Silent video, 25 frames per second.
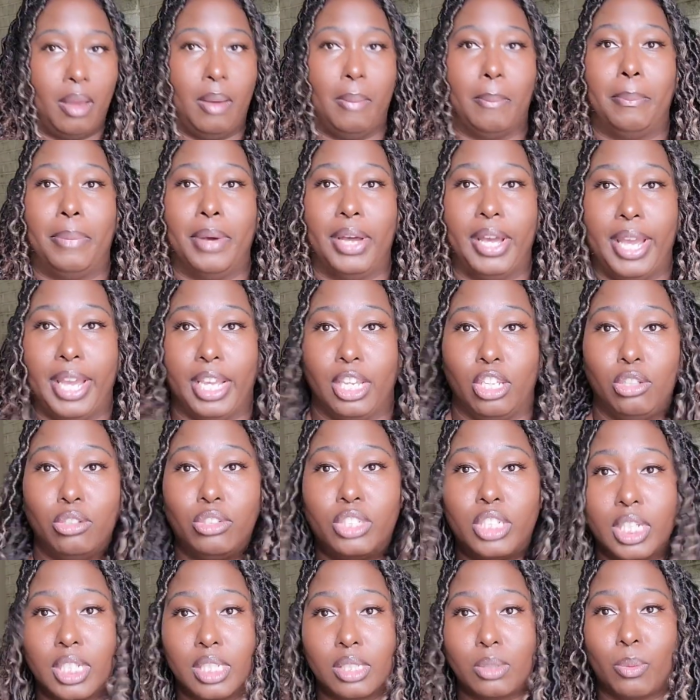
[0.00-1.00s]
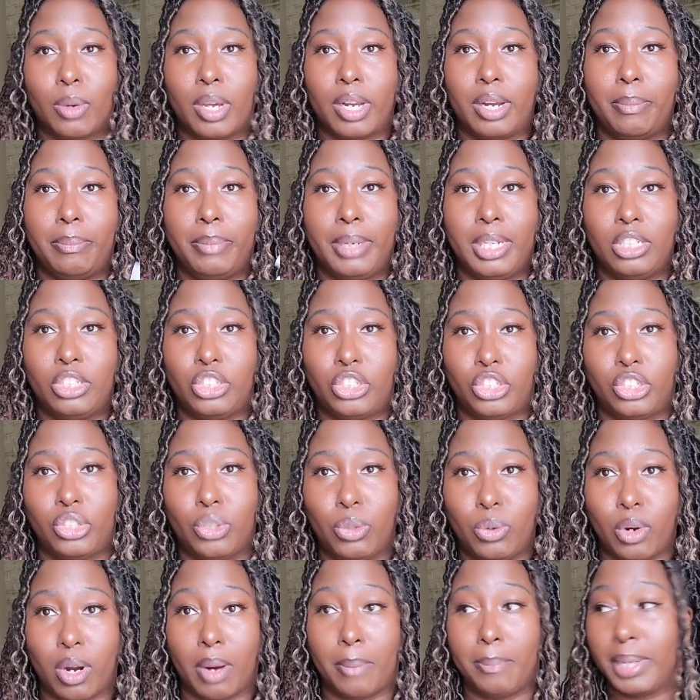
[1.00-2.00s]
But you just want to be
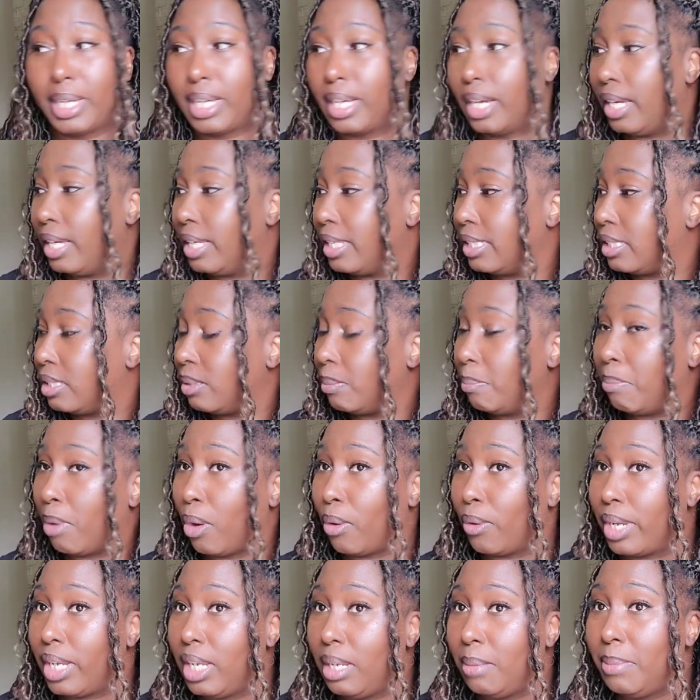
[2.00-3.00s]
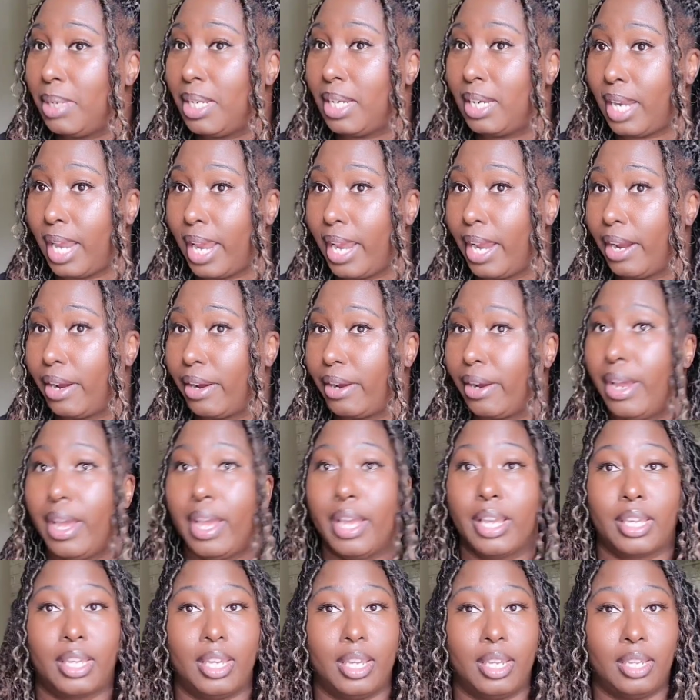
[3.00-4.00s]
sure because bohemian hair
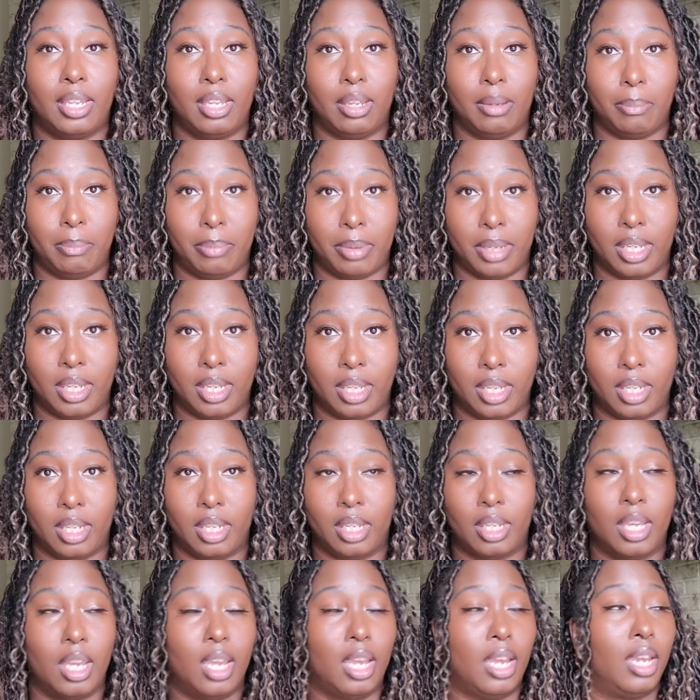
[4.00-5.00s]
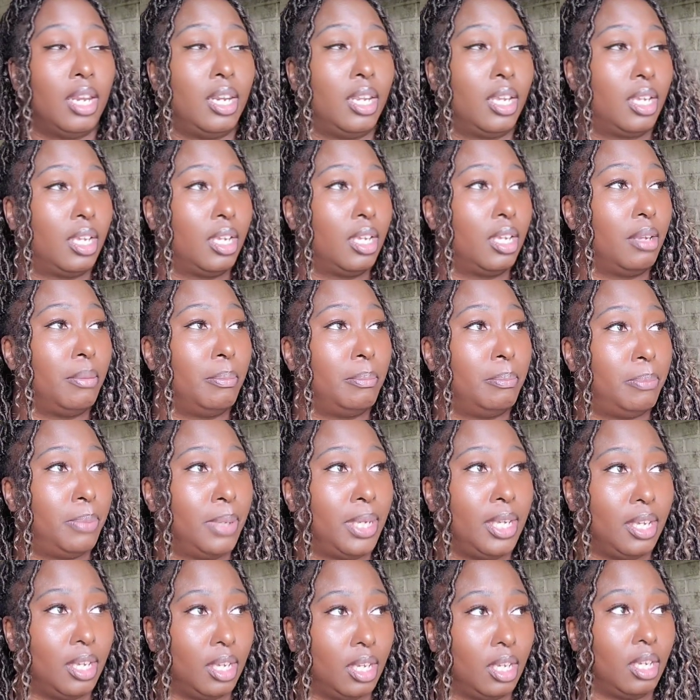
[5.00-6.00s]
can get big and it can get
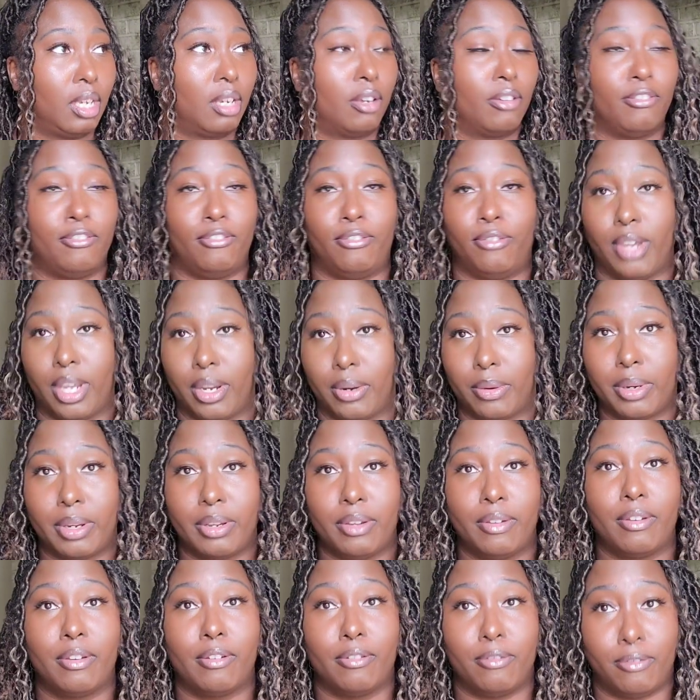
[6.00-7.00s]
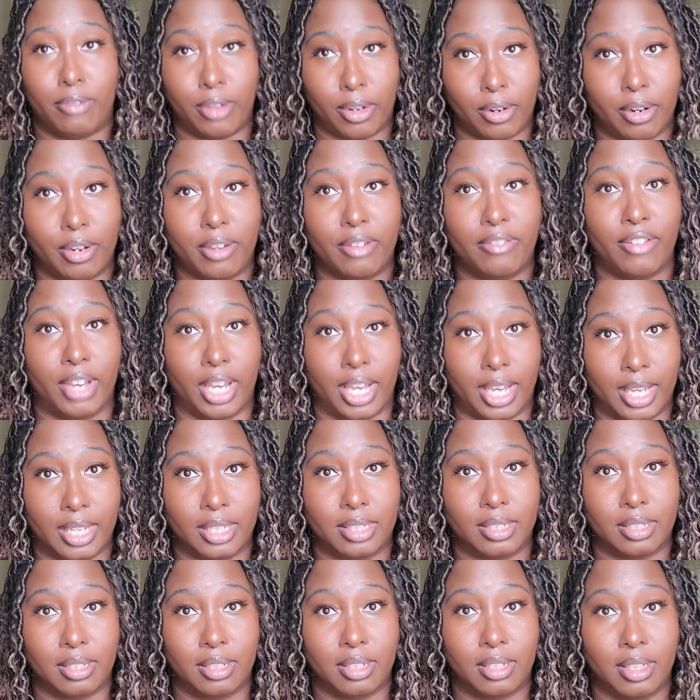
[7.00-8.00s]
big very, very
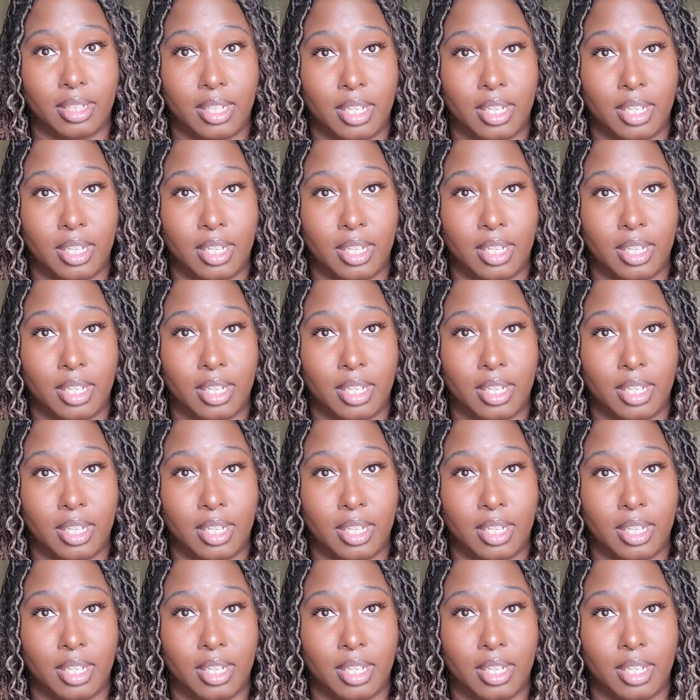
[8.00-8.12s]
fast.